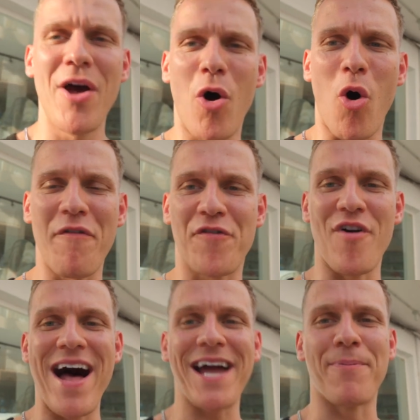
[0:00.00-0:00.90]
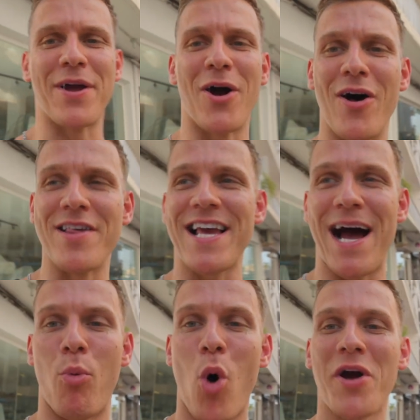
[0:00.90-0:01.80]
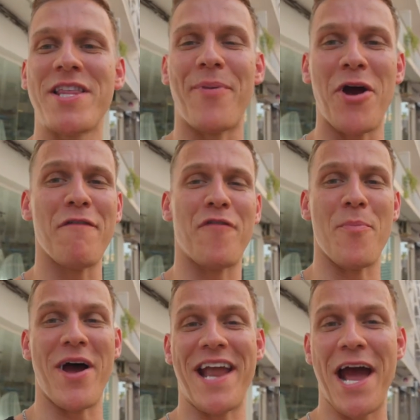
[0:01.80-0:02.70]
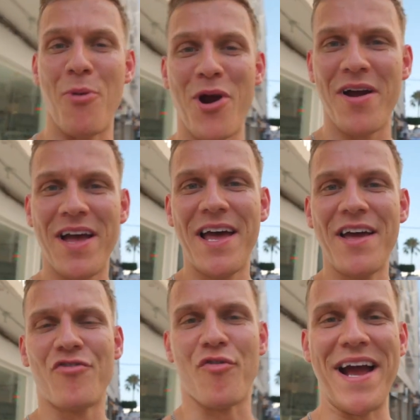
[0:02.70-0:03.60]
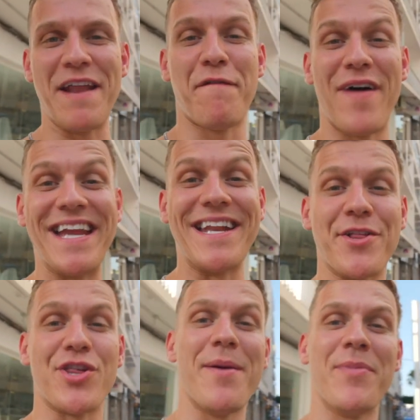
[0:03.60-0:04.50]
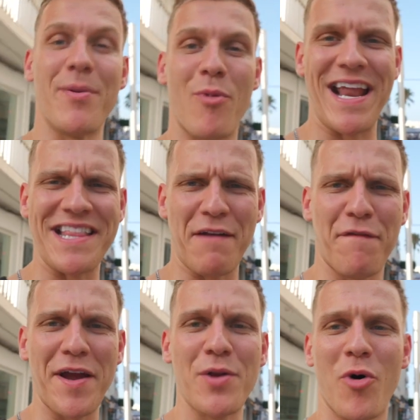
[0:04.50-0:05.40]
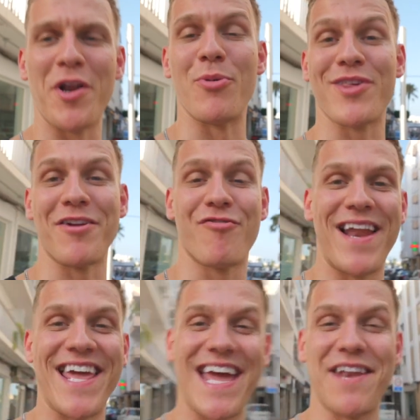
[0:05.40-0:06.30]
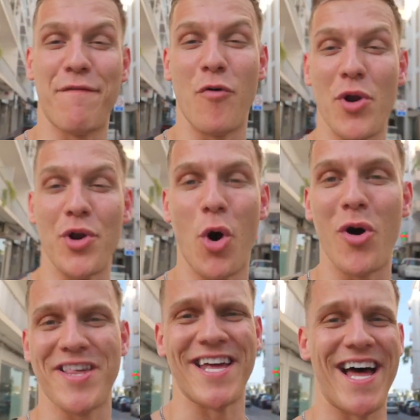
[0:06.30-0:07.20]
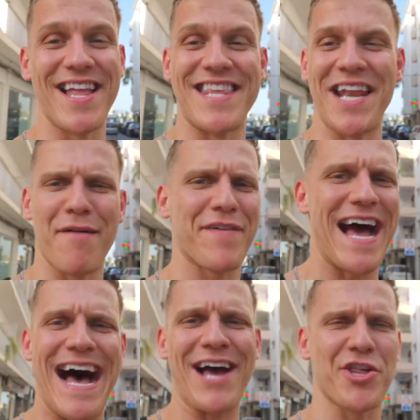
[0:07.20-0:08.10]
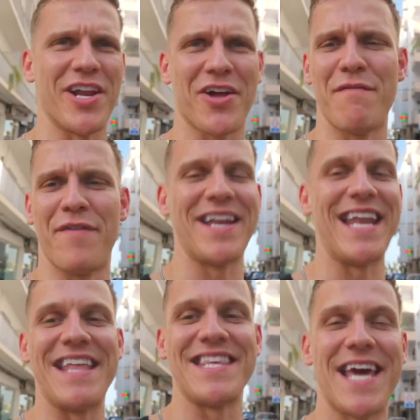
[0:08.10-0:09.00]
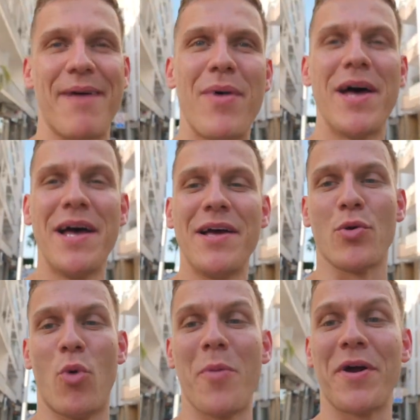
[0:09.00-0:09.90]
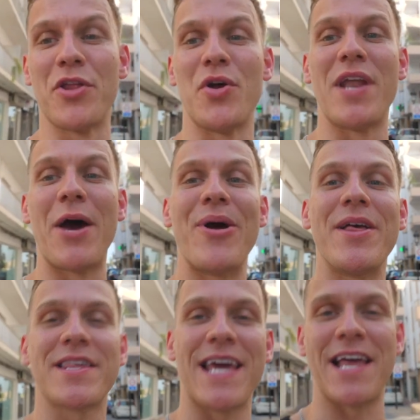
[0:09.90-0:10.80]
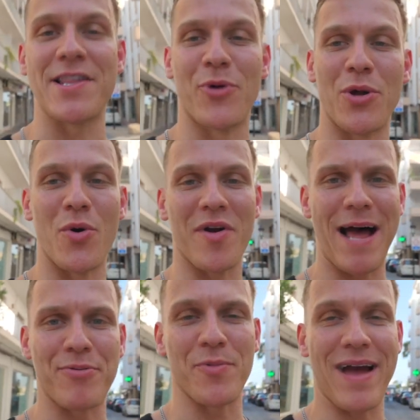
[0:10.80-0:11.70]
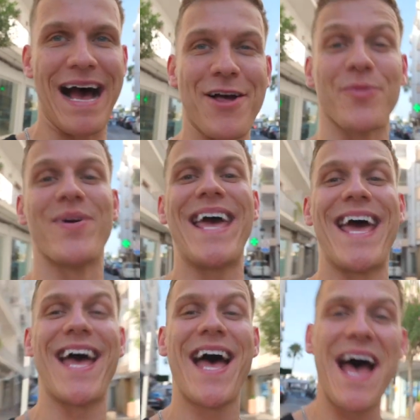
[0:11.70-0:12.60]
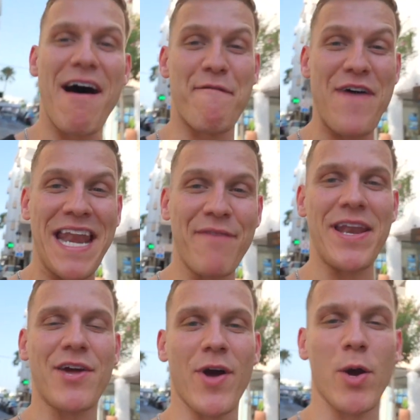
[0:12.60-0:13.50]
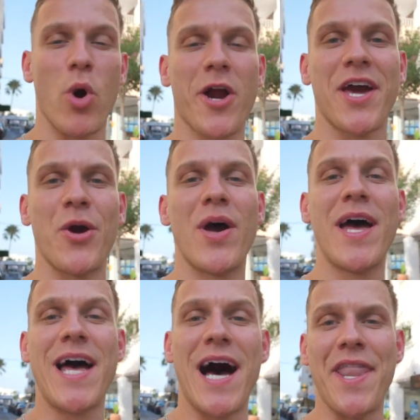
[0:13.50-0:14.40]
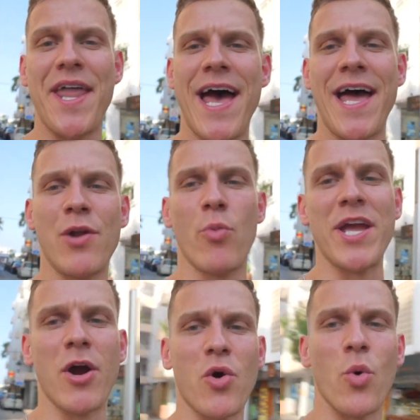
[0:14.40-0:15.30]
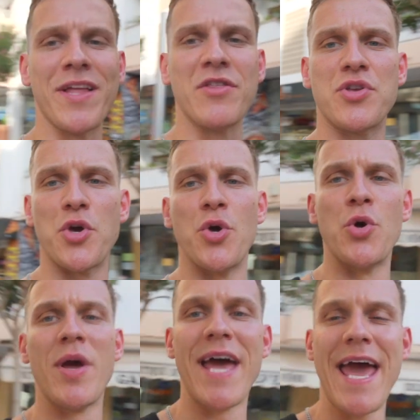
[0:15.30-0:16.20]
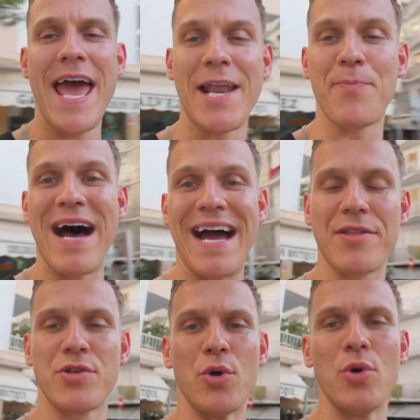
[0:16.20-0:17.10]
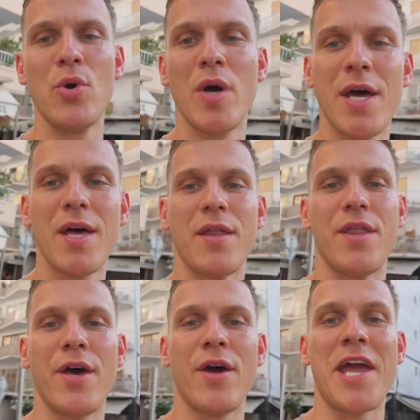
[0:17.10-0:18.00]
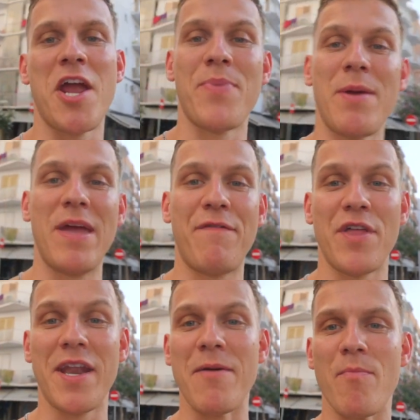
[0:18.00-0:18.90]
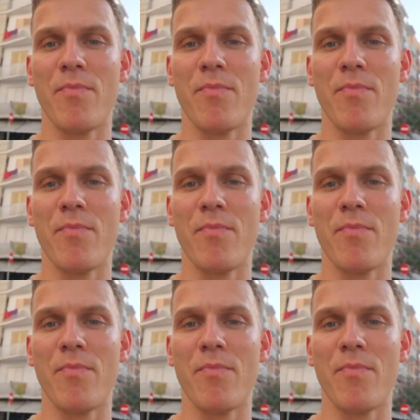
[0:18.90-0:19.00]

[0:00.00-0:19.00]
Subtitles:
off track because I walked about for about an hour trying to find a gym, and then when I did find one, it was like trying to get into Fort Knox, and I didn't have cash and I couldn't find an ATM. So what I'm going to do now is I'm going to go and grab some cash, I'm going to hit a very, very quick workout, and then we are going to head back to the Airbnb for the night.